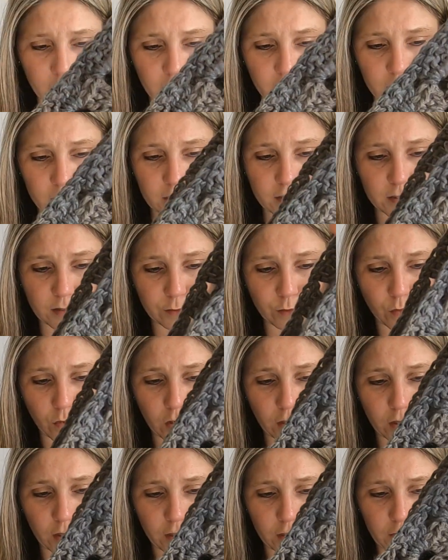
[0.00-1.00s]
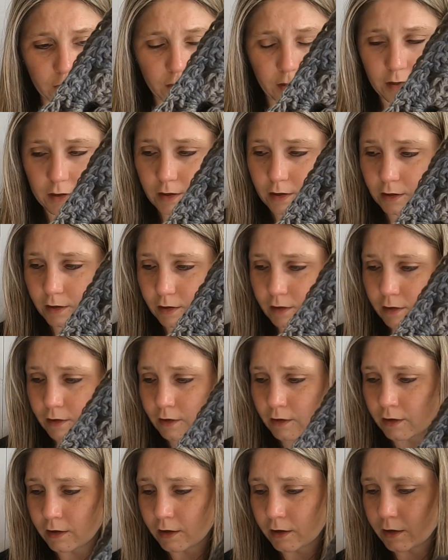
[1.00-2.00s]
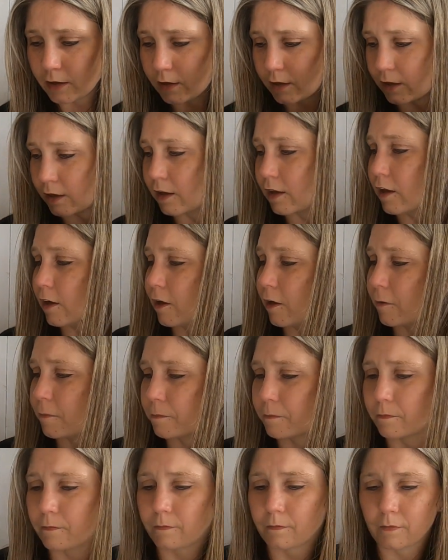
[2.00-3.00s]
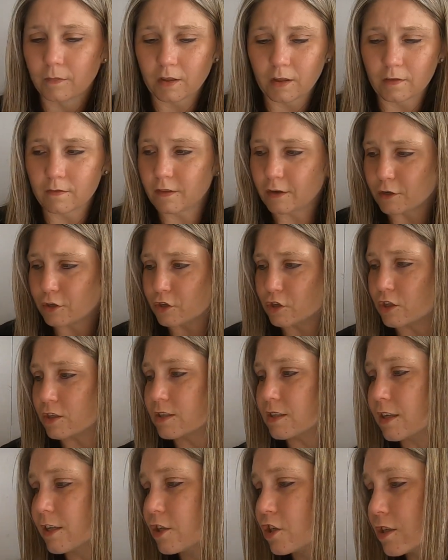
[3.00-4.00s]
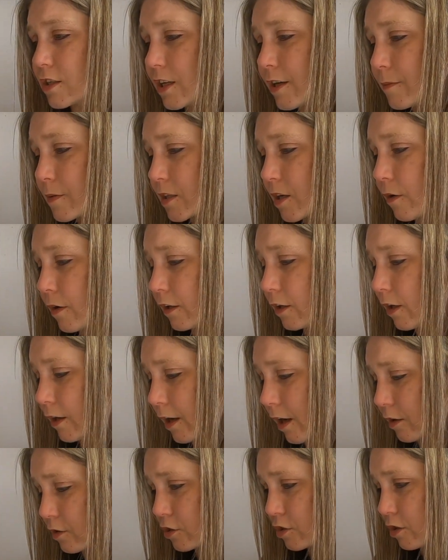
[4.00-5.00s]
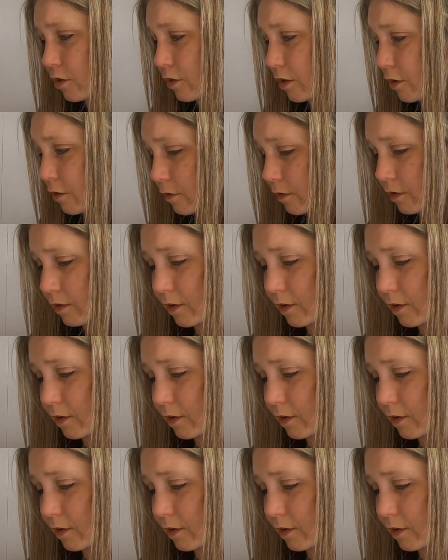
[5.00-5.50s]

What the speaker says: this one, and there's just, it just keeps going. Look, I'll show you.